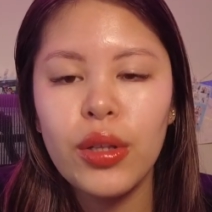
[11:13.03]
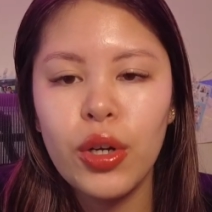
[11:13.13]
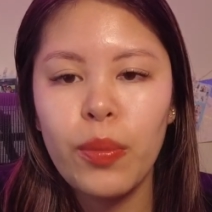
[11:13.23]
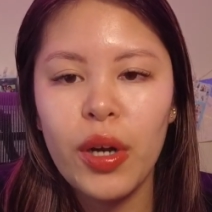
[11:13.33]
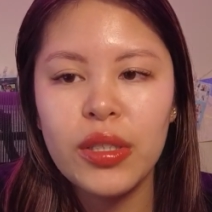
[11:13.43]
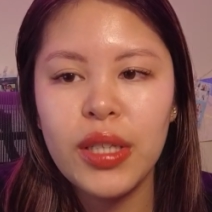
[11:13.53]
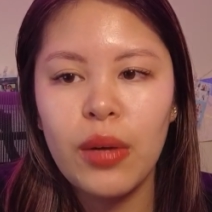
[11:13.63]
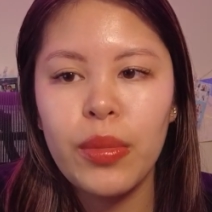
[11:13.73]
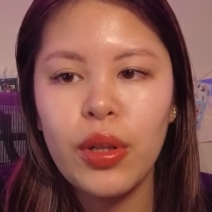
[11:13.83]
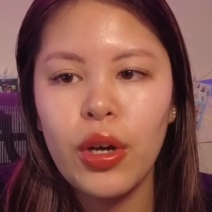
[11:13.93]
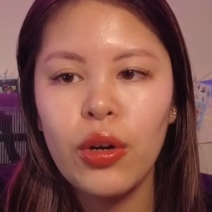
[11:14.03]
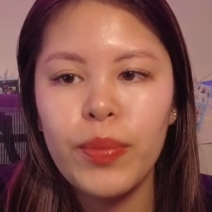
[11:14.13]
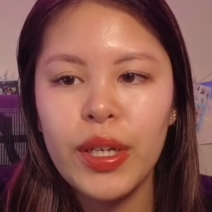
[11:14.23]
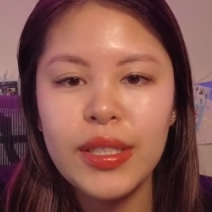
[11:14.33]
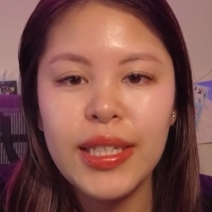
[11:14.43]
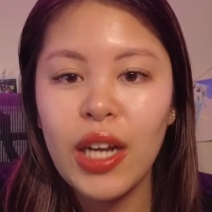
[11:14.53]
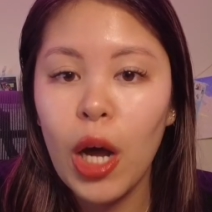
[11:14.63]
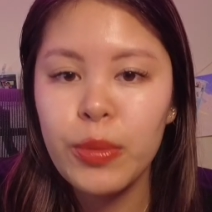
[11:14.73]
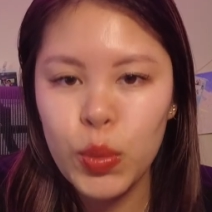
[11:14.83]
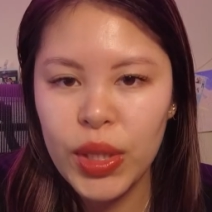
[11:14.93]
litter box down below because it
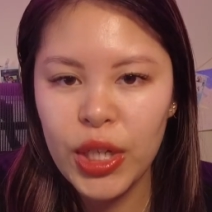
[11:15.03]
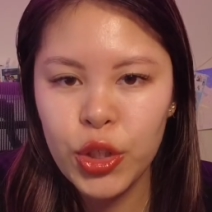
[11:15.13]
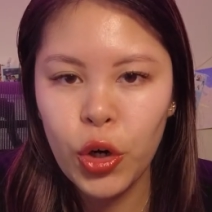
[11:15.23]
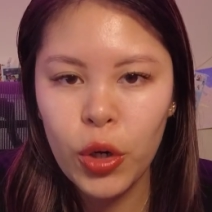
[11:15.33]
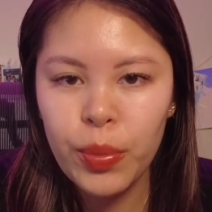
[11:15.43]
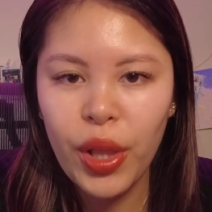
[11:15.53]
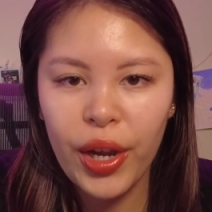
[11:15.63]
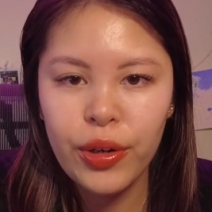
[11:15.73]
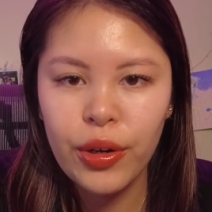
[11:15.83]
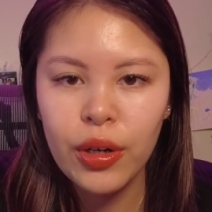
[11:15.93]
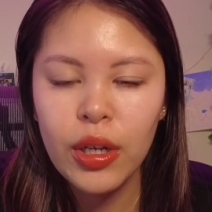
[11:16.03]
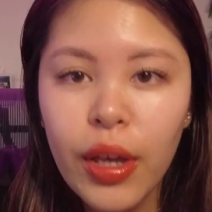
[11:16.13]
comes with that tarp liner.